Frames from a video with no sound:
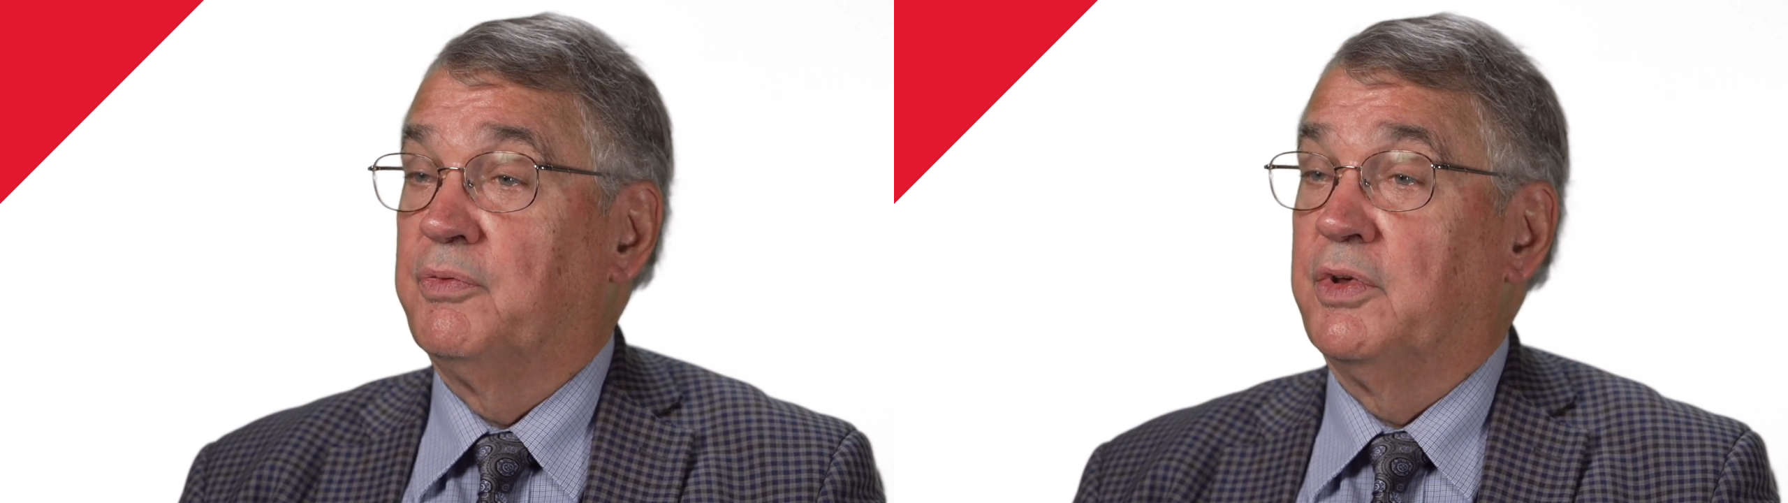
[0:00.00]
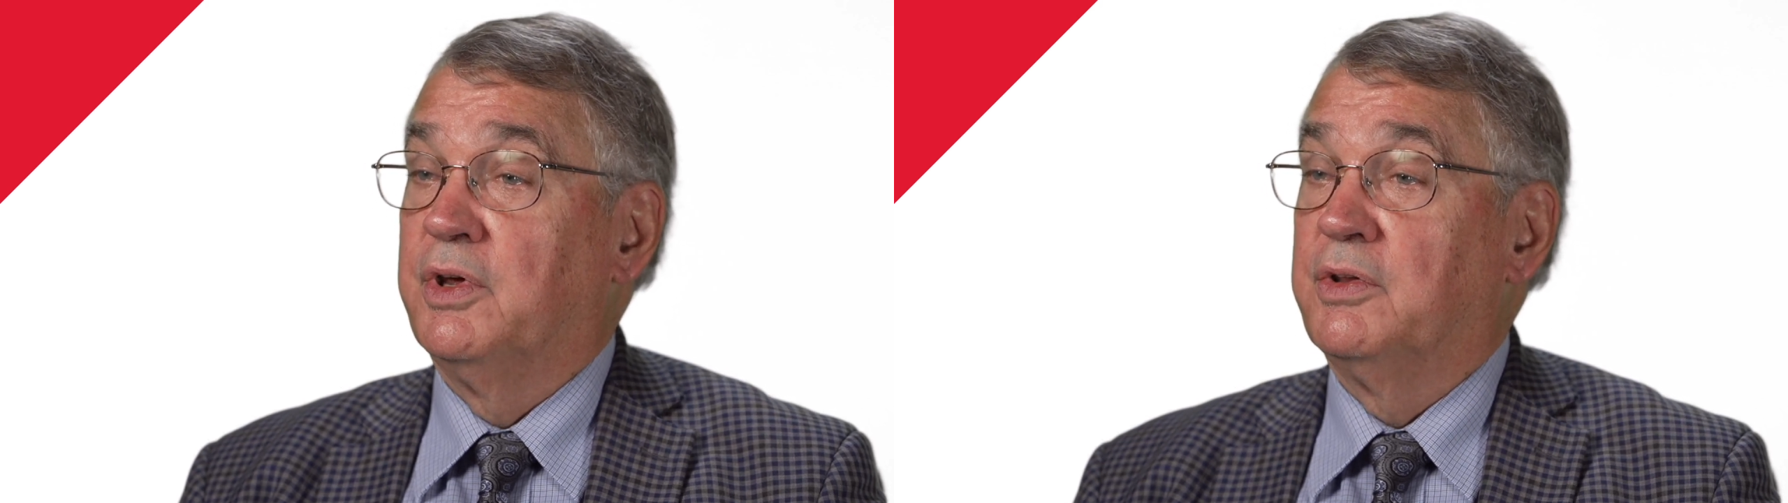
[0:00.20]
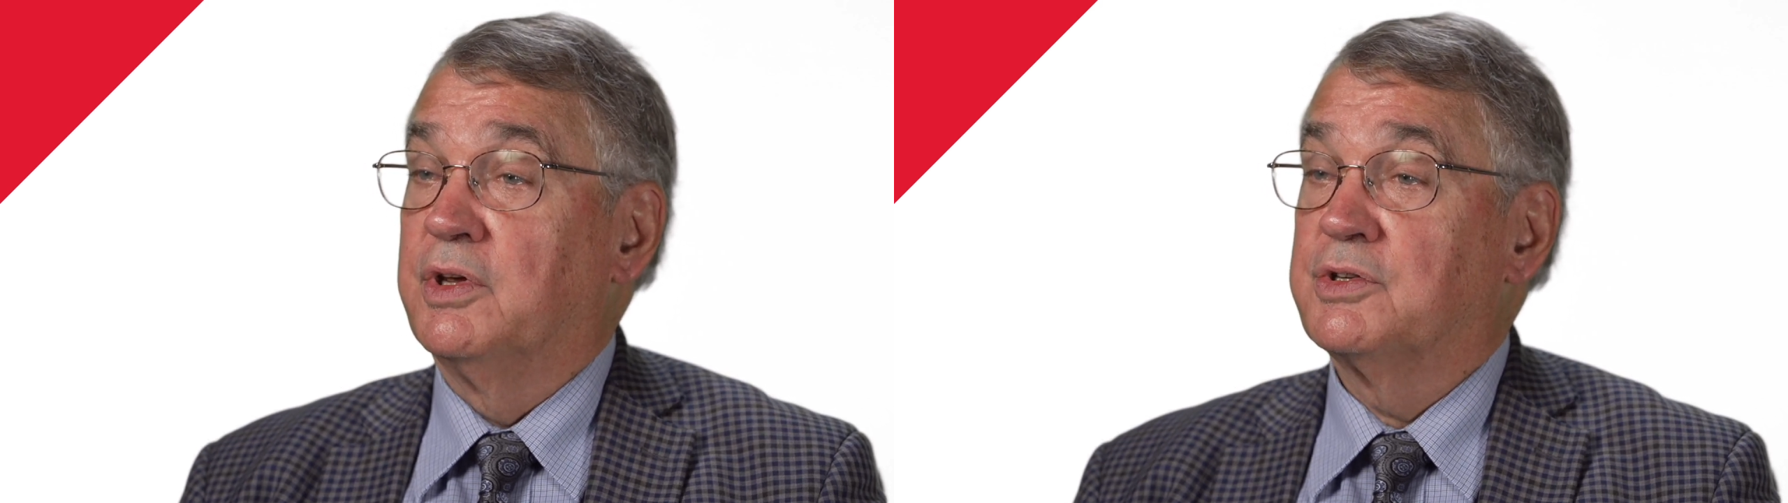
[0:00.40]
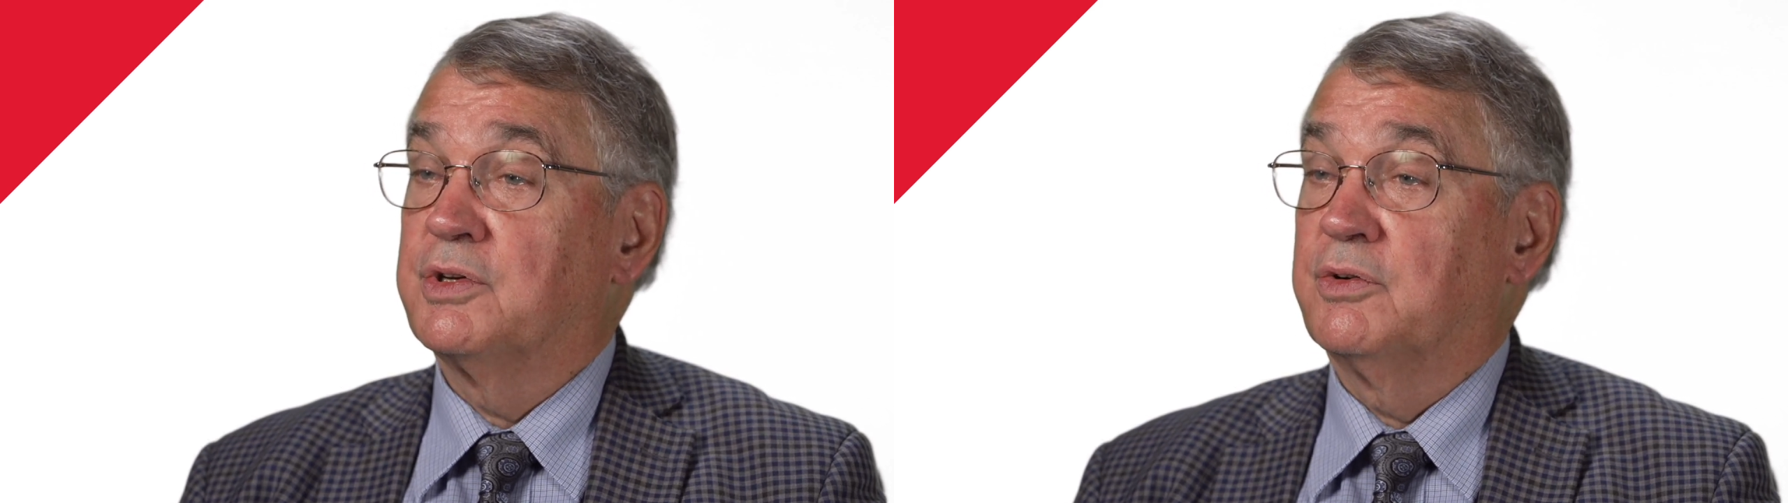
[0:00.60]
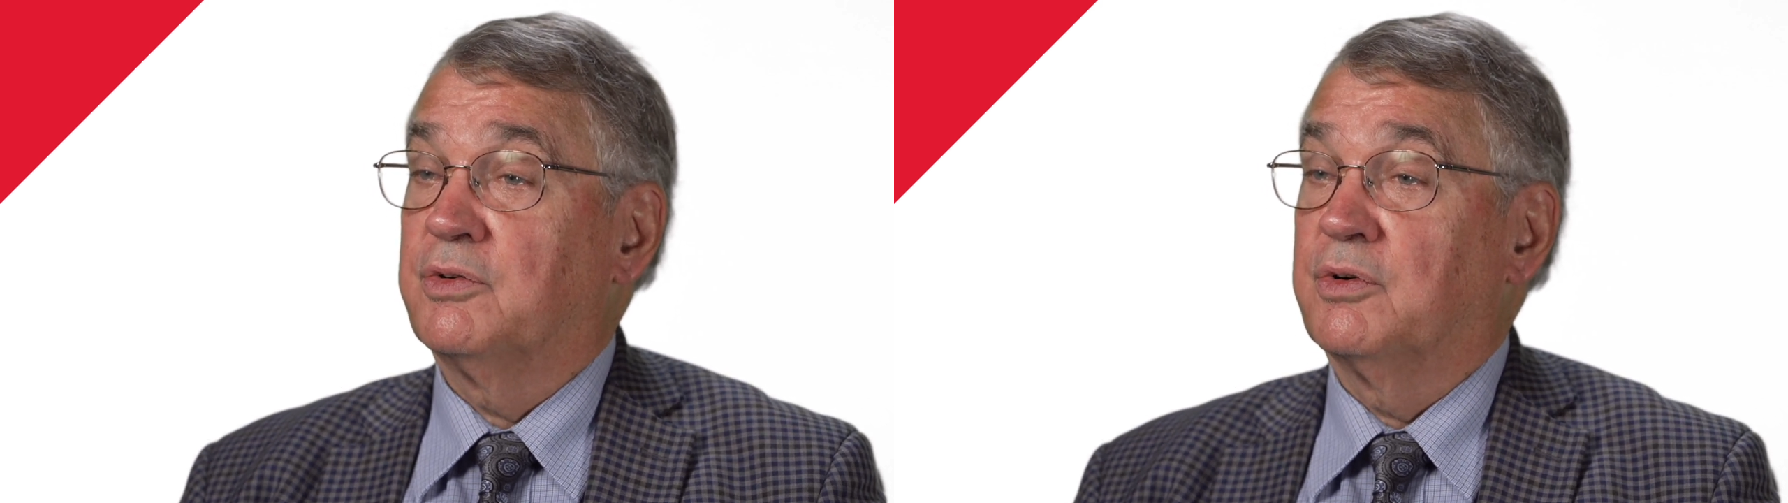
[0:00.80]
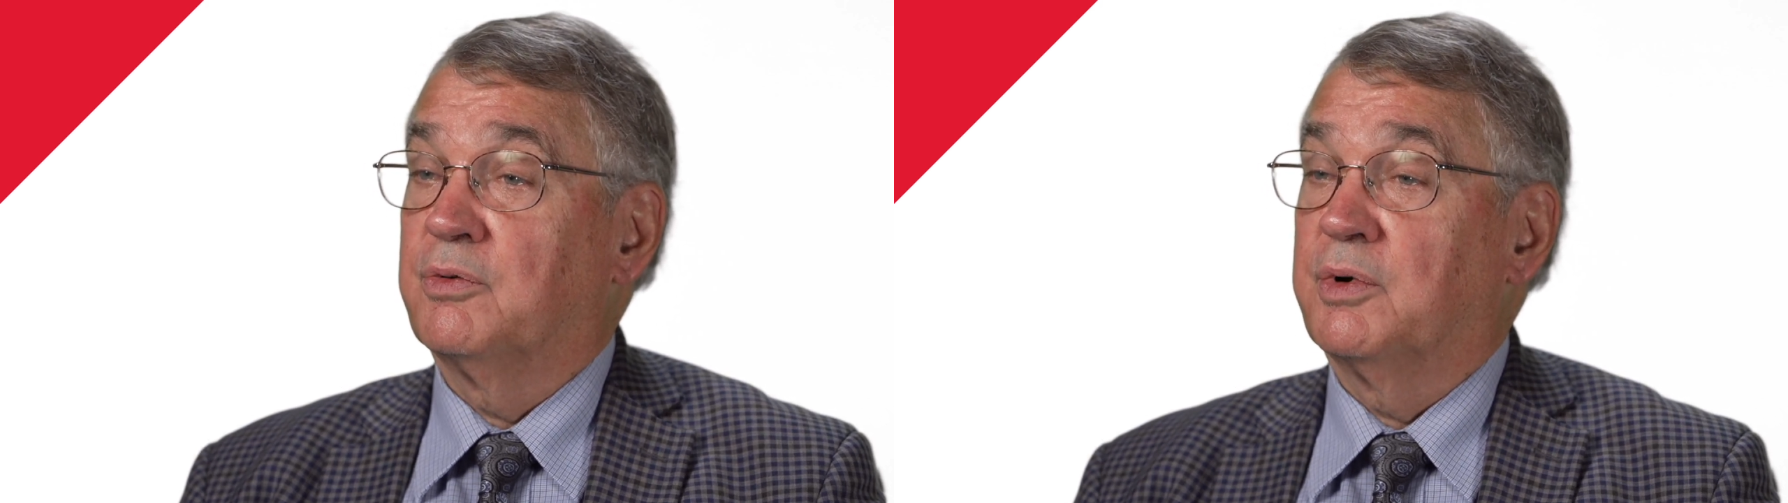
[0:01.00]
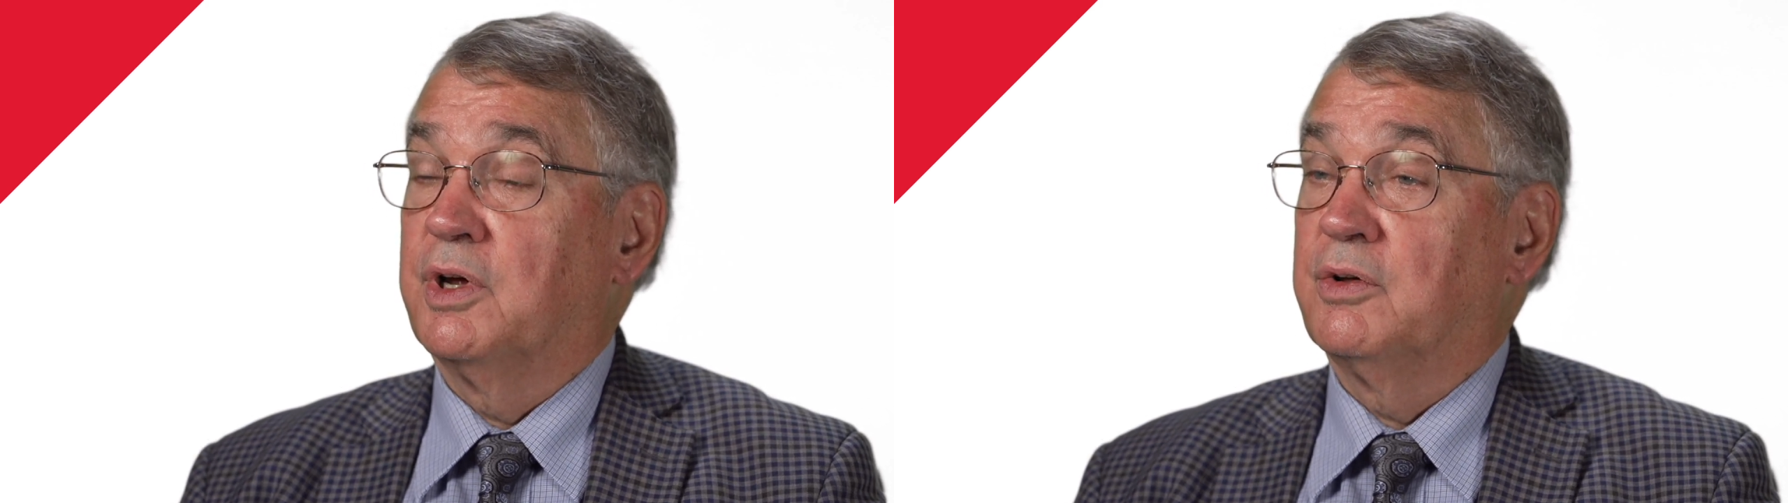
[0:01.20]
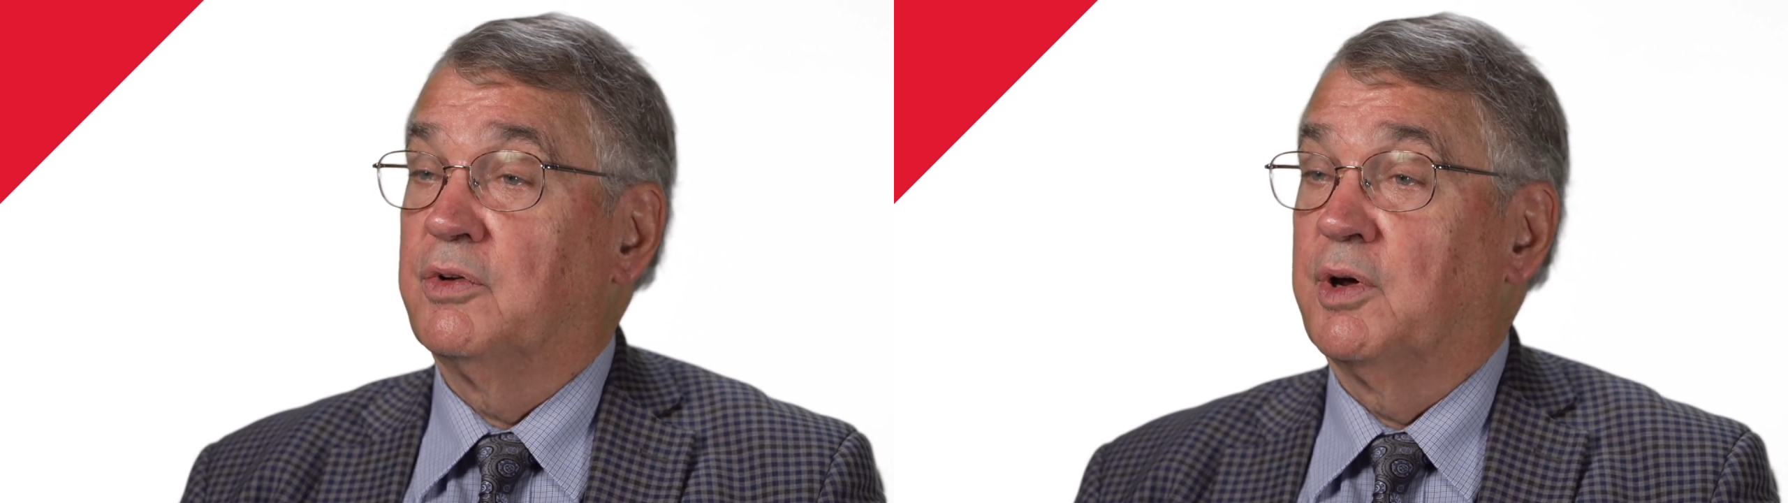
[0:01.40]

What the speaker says: and they center around